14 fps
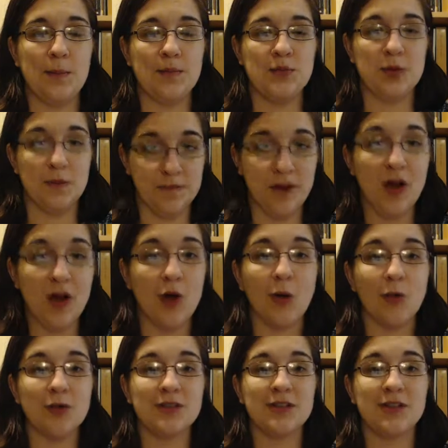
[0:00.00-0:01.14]
to
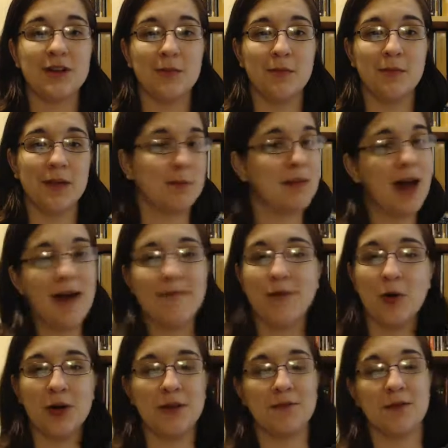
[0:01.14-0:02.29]
vote, but I'm not
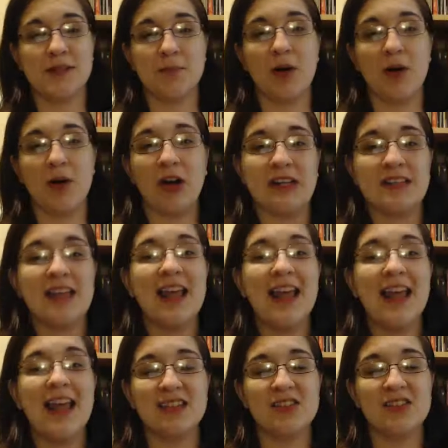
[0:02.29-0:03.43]
voting for these parties.
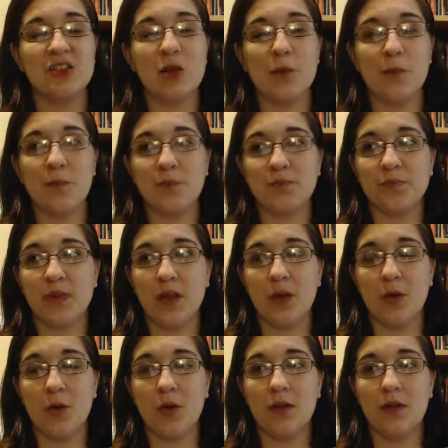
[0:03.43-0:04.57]
And so
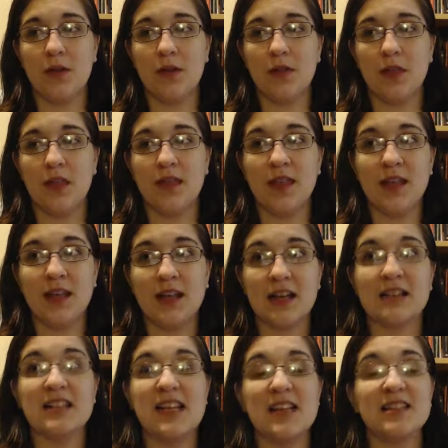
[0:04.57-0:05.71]
the thing,
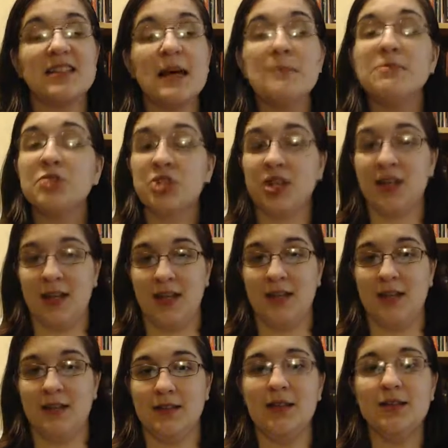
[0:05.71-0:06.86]
because the assumption
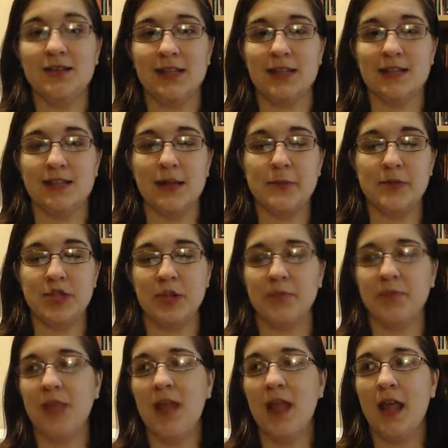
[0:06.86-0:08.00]
is, here's the assumption.
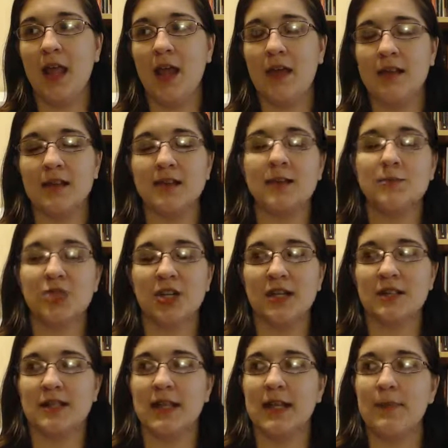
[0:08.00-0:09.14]
The assumption
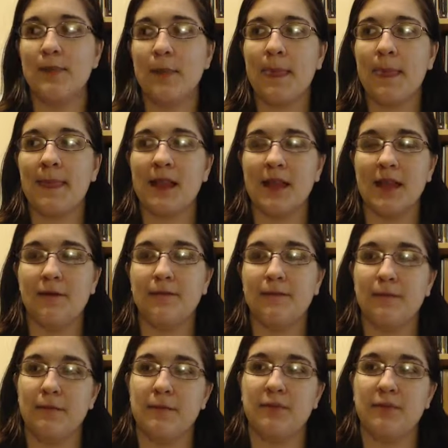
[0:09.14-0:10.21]
is that if